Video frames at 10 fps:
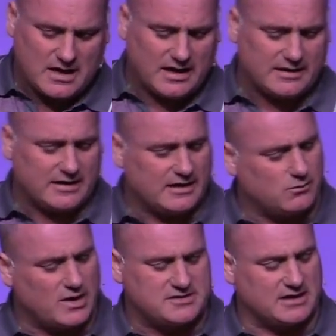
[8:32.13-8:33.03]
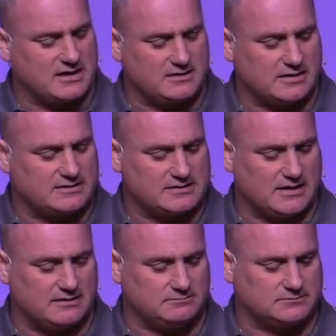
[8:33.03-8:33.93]
And then one day
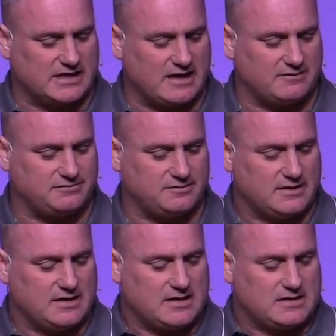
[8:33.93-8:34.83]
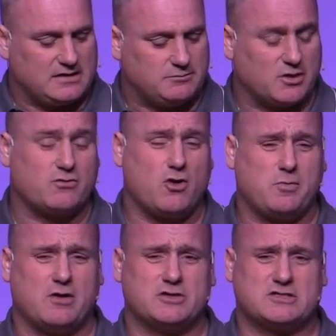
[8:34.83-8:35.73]
that Gareth, he put a
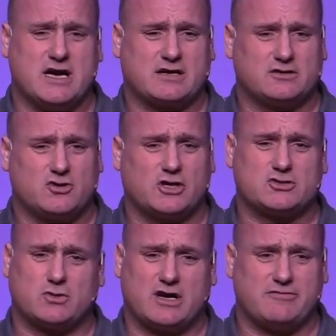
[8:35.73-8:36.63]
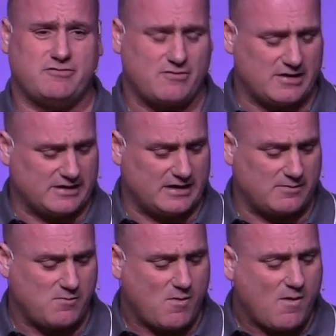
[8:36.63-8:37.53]
rope around his neck and took his own life, and
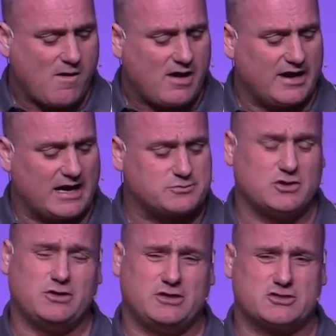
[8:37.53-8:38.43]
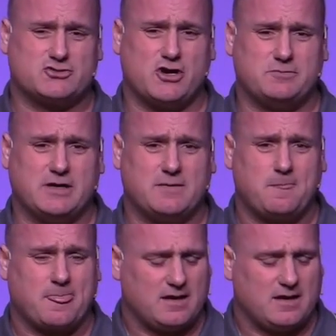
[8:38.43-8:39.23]
it absolutely destroyed me.